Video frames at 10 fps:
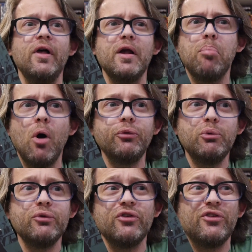like,
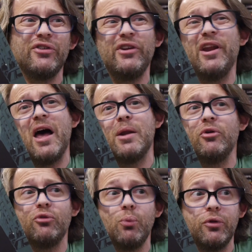Baltimore was just
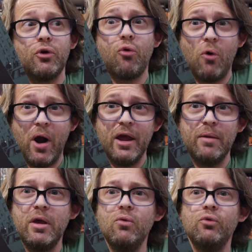synonymous with
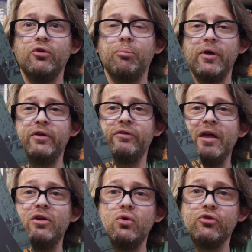crime. It was a place
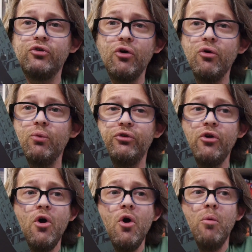that you just heard
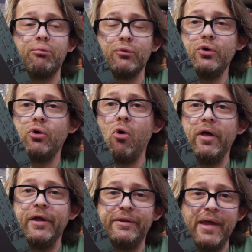was brutal
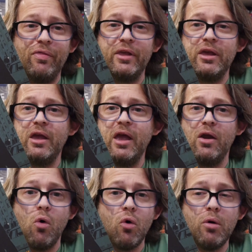and deadly
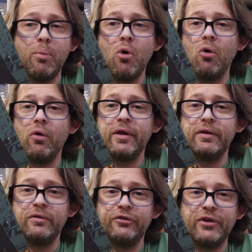and horrible
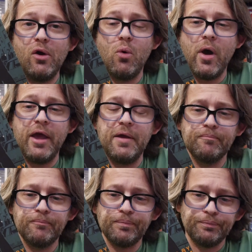and stay away.
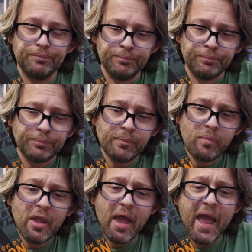
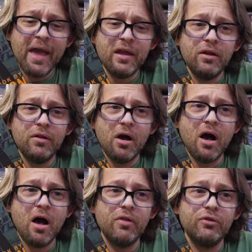And
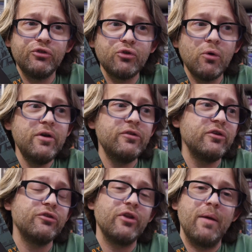the story is
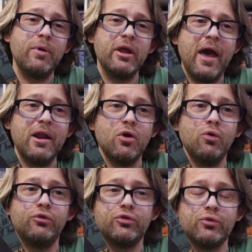interesting. I mean, it kind of
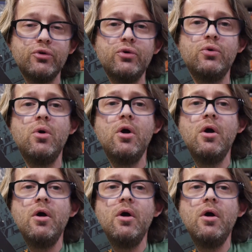goes through